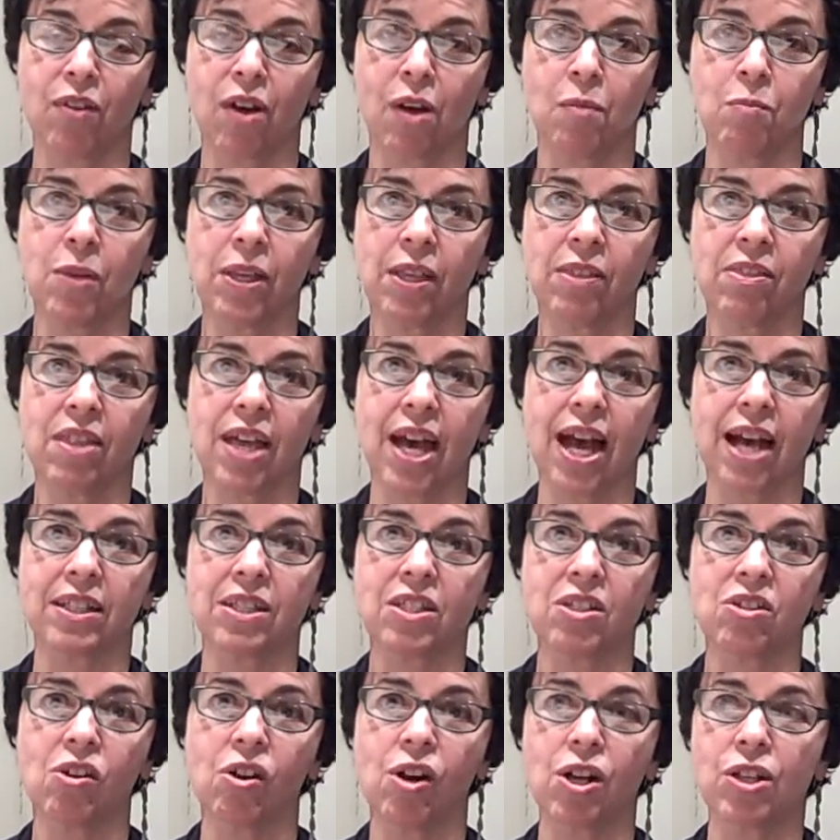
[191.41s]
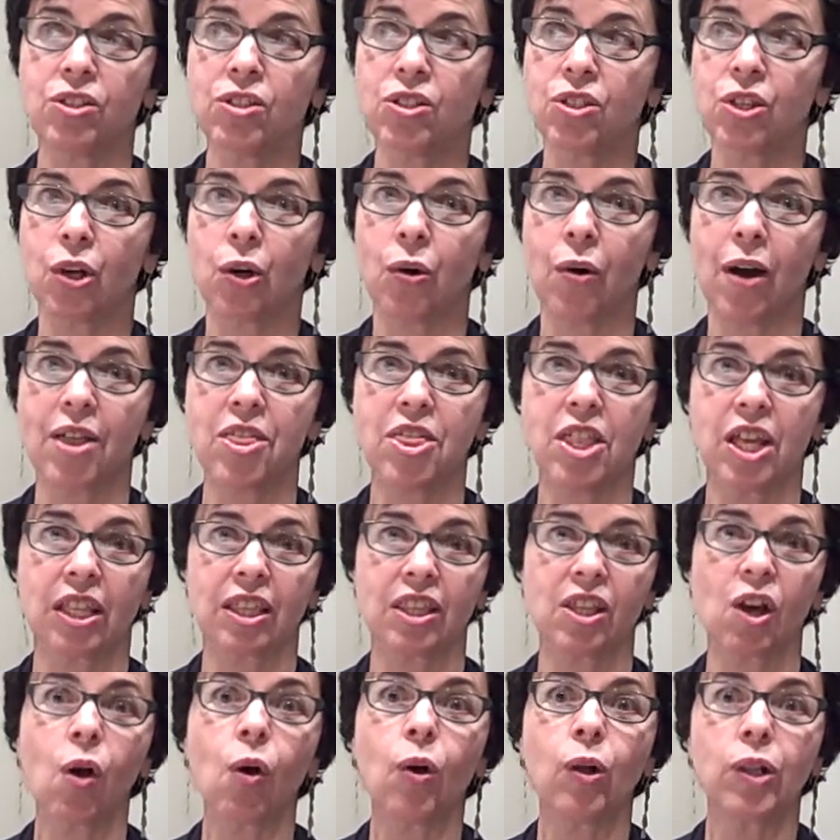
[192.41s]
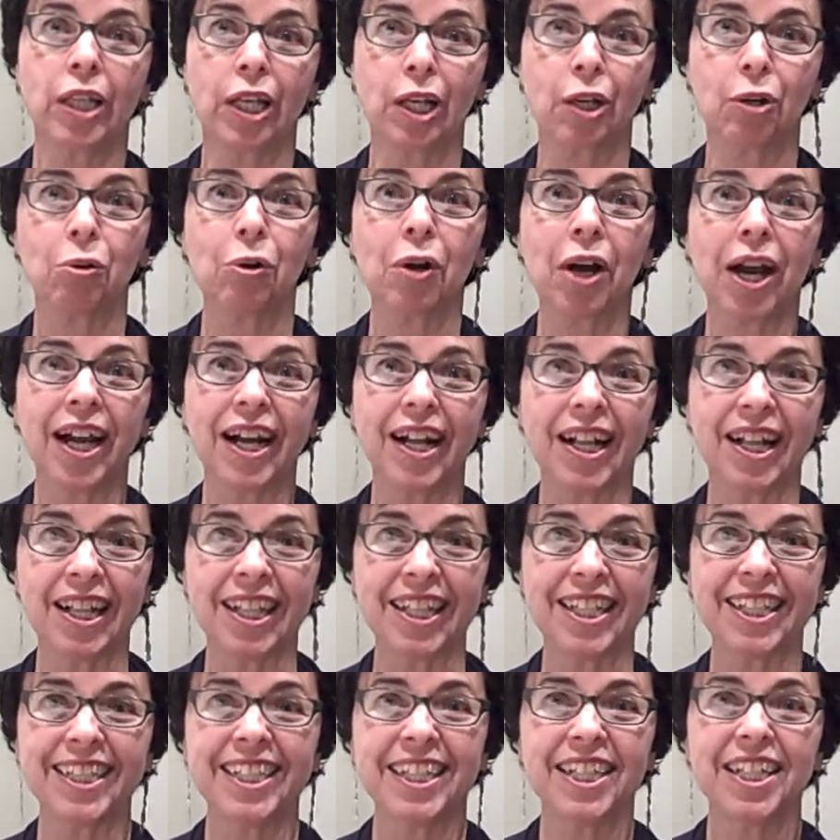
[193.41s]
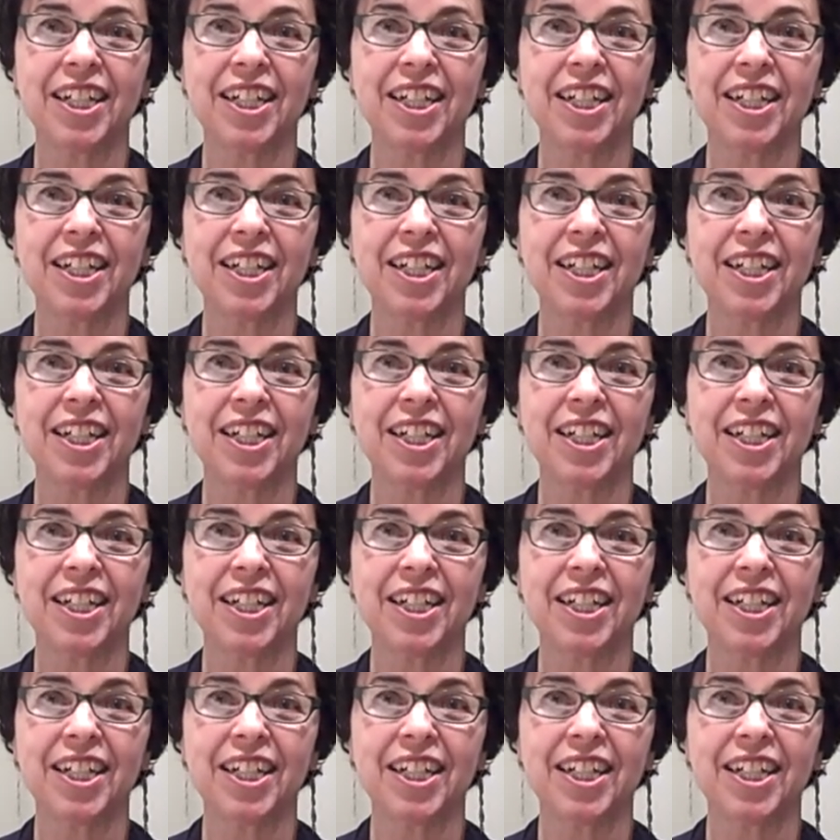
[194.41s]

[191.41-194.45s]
I mean, that's also, I think, the holy grail